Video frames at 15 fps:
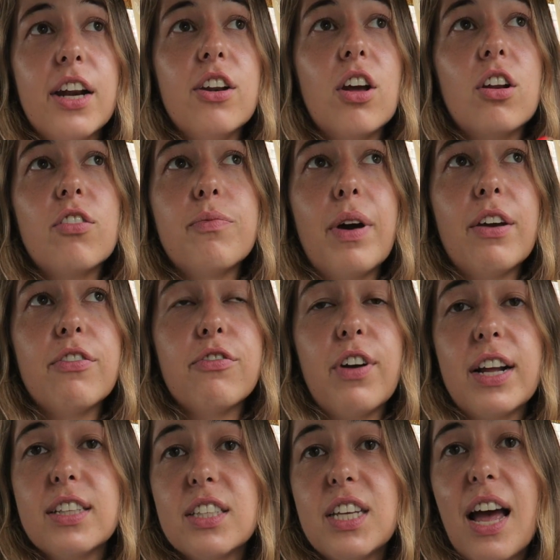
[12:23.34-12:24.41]
and none of my
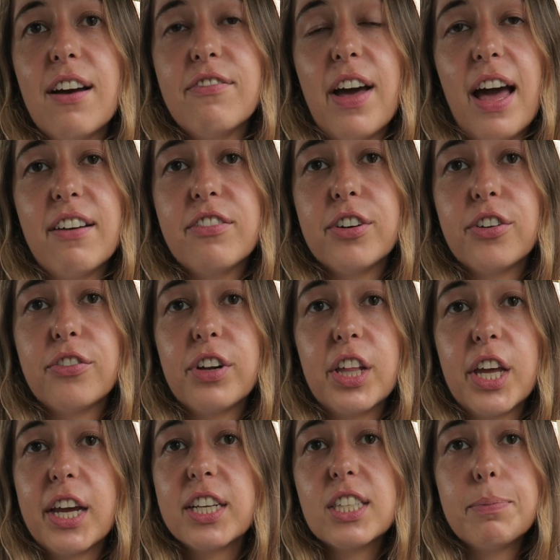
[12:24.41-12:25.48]
friends have ever
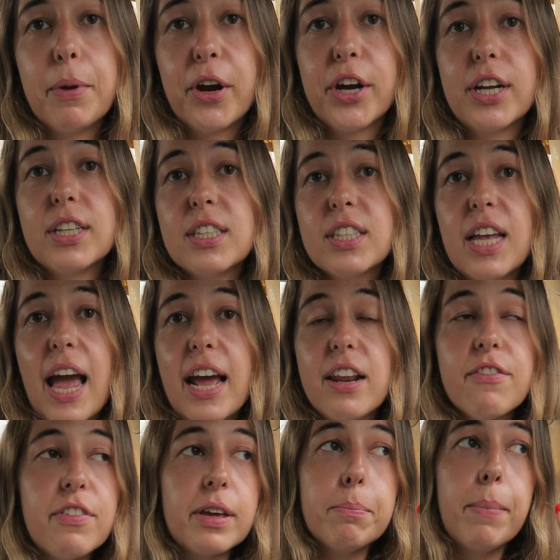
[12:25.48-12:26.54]
really experienced
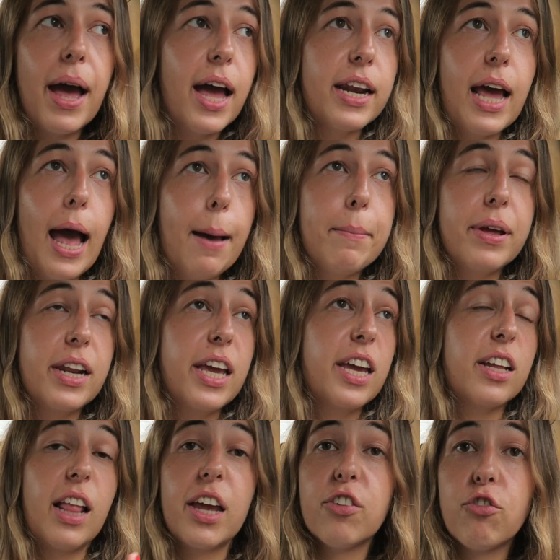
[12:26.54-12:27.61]
anything bad
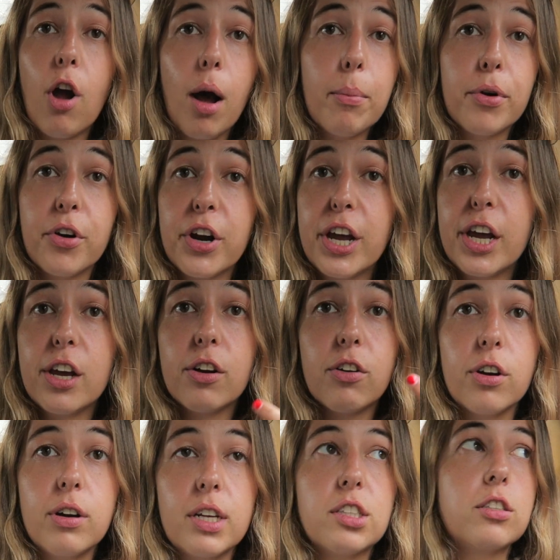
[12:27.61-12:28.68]
happening, like robbery
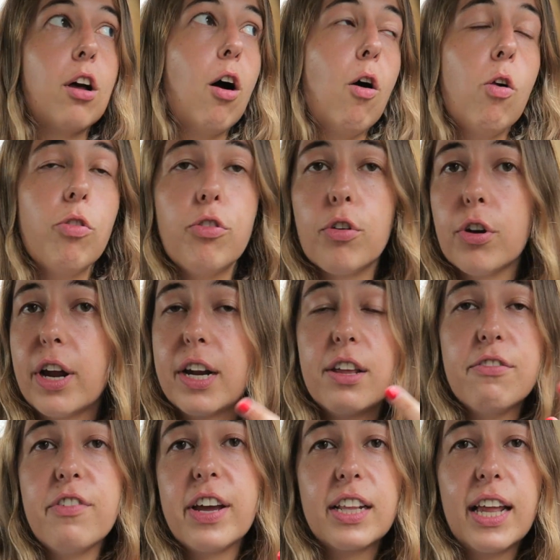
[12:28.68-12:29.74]
or assault or
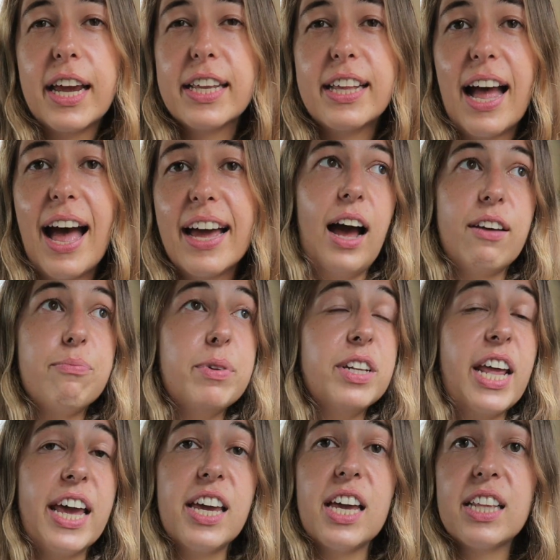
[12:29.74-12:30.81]
anything like that. I've
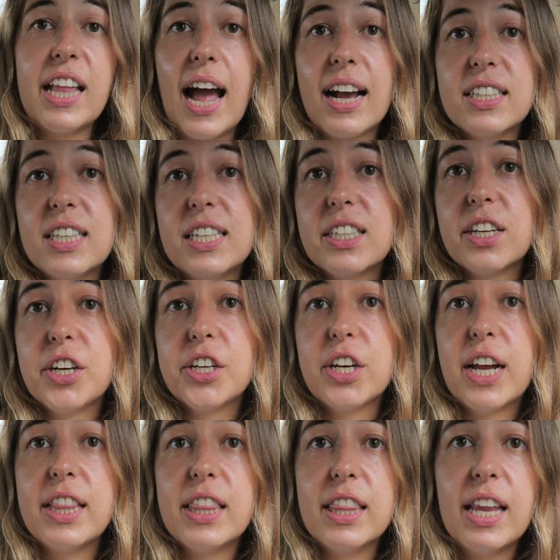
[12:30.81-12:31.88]
been taking taxis
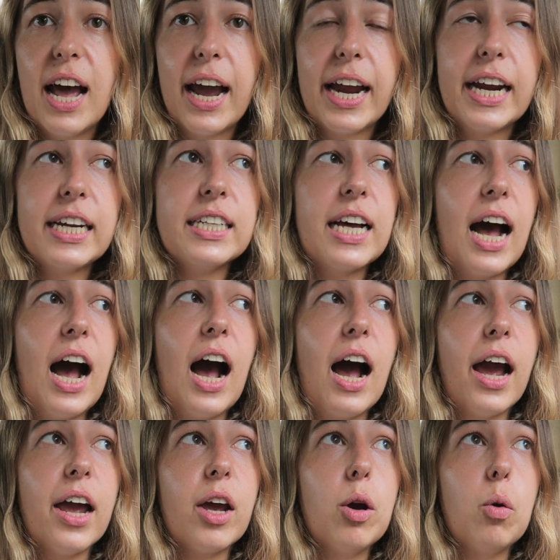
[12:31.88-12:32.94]
here at night.
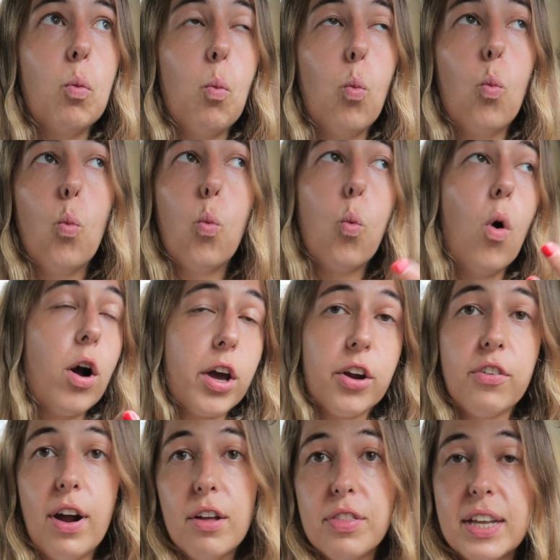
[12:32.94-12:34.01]
I
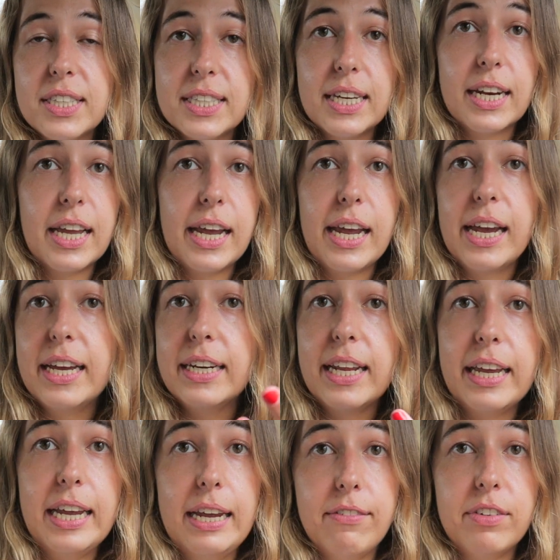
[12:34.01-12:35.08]
walk around the city in
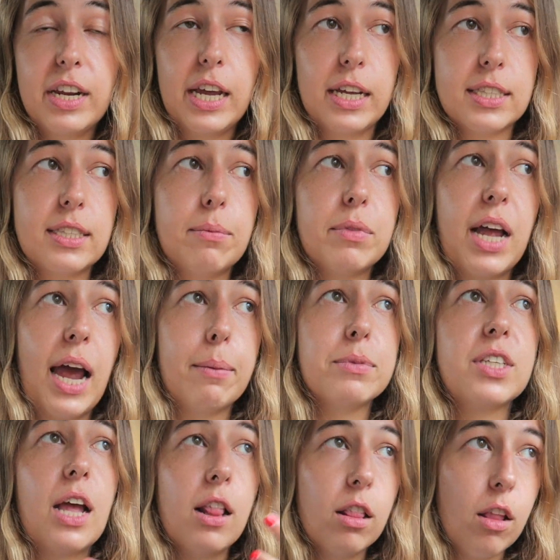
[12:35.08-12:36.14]
the evening,
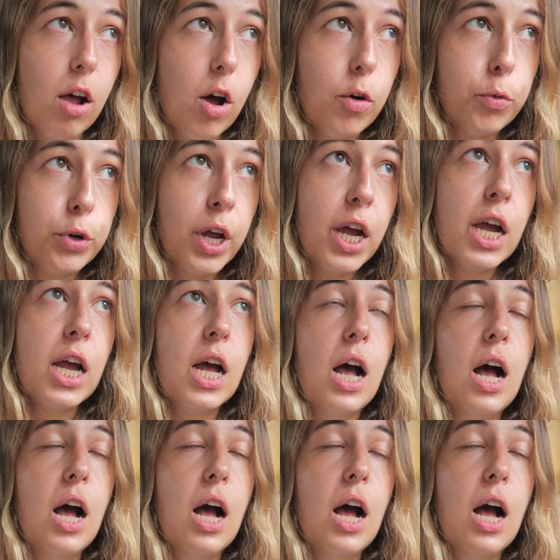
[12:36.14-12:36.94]
sometimes alone.